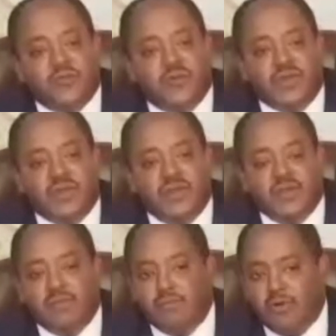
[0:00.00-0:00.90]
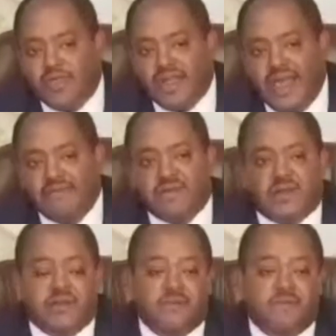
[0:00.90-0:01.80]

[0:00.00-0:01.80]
Rule more than ever